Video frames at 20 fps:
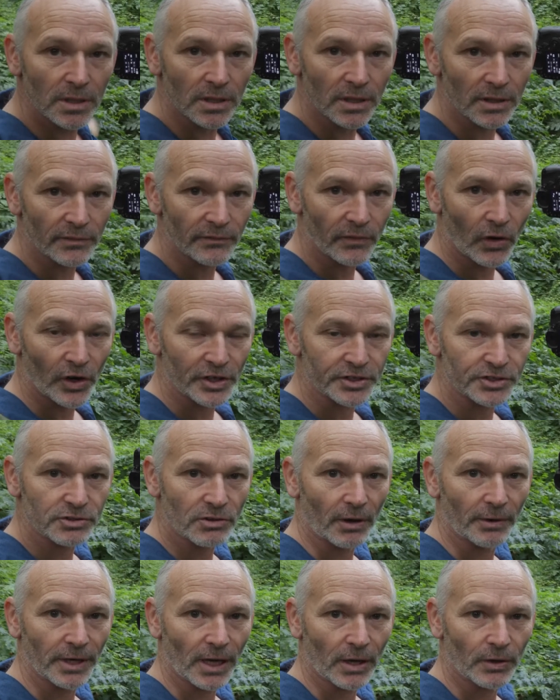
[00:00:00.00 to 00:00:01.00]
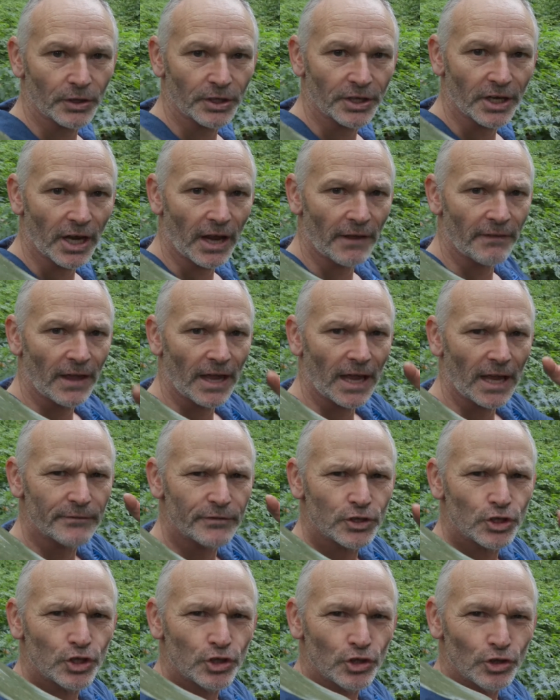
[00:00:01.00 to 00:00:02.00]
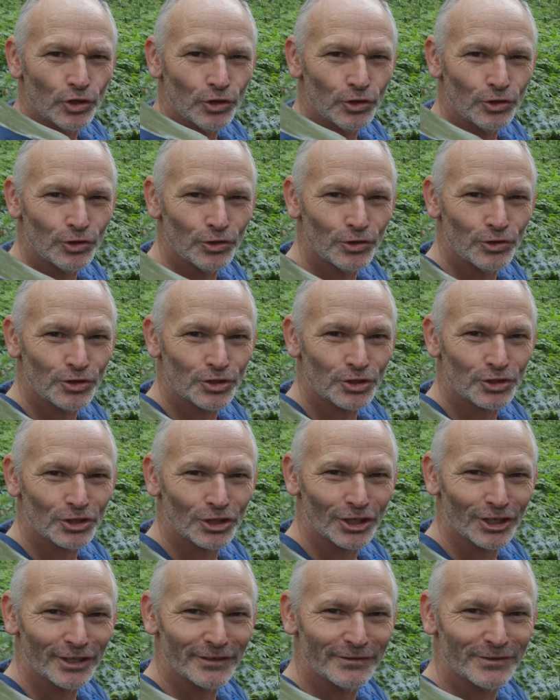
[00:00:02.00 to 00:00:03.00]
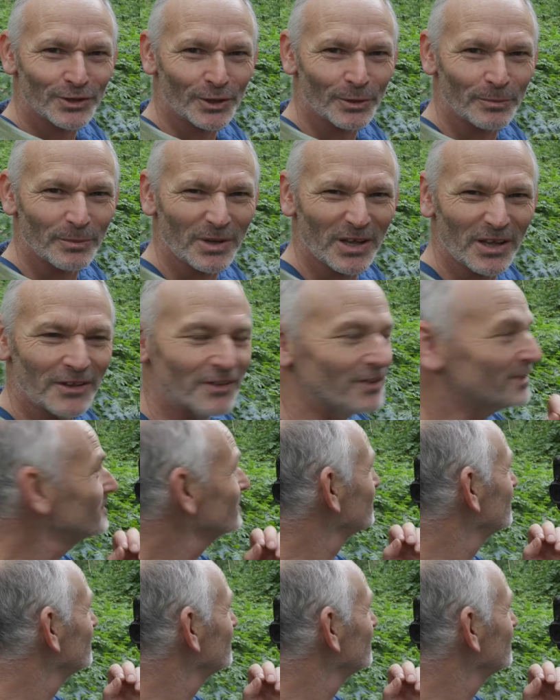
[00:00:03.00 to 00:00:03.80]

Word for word: the vines growing on it and they have huge leaves on them and